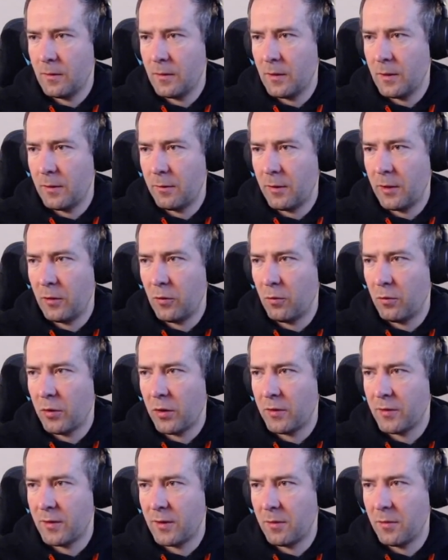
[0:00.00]
And we need to
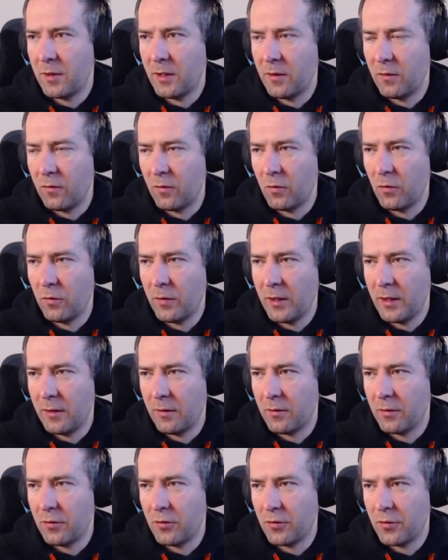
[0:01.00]
parse them into
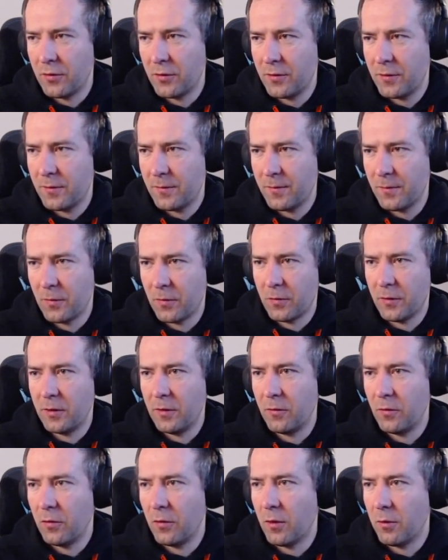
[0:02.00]
integers, or
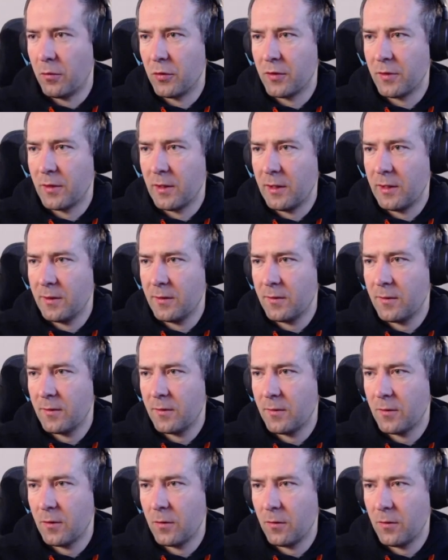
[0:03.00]
into numbers at least.
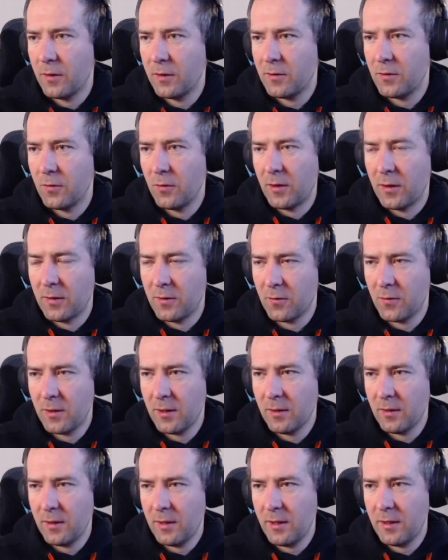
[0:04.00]
So let's do that as
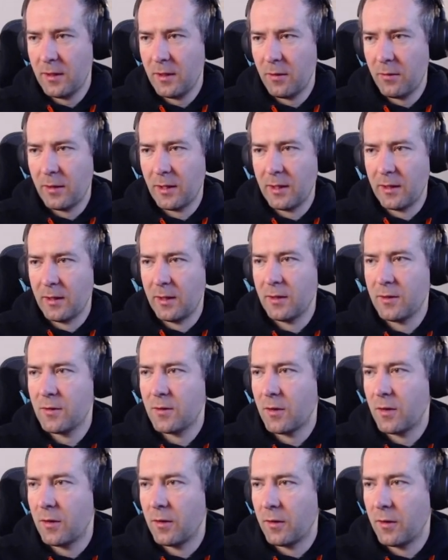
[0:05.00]
well, and then we can get
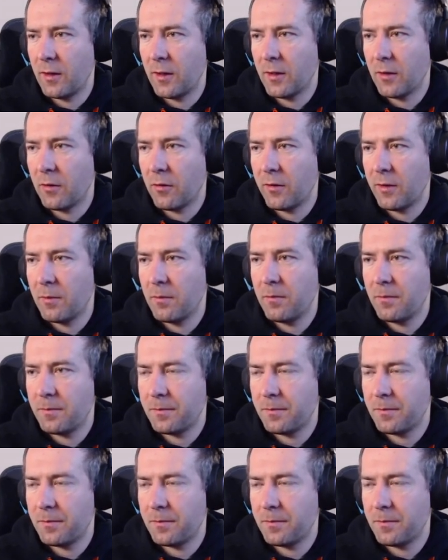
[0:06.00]
started on the algorithm.